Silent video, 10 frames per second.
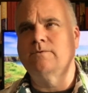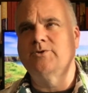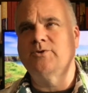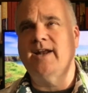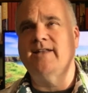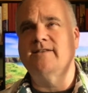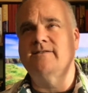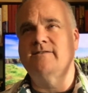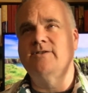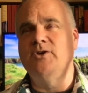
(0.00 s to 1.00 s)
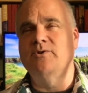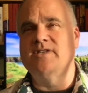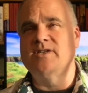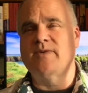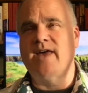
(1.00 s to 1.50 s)
to use
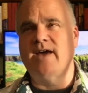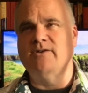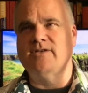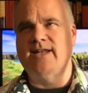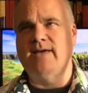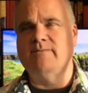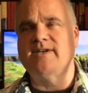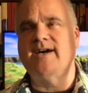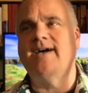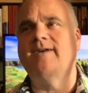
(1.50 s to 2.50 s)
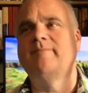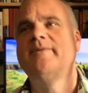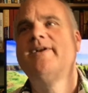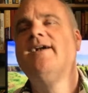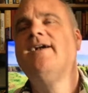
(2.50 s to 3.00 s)
this without using names. I
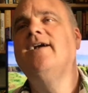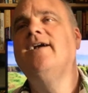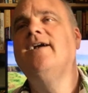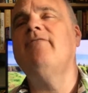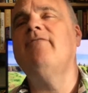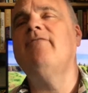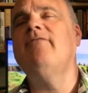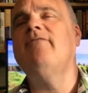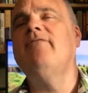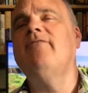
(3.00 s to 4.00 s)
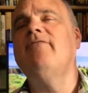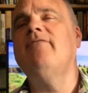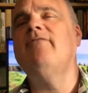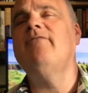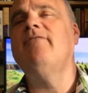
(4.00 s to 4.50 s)
have a friend
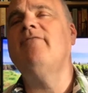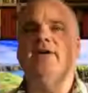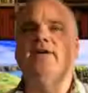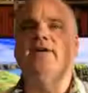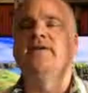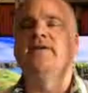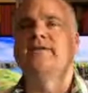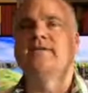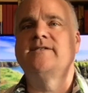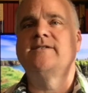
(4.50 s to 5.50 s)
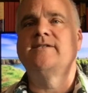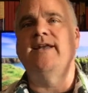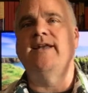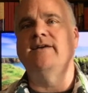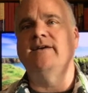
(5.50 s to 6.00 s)
who
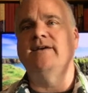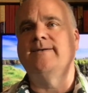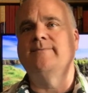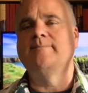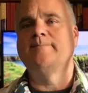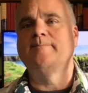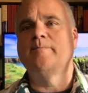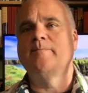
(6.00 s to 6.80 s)
said they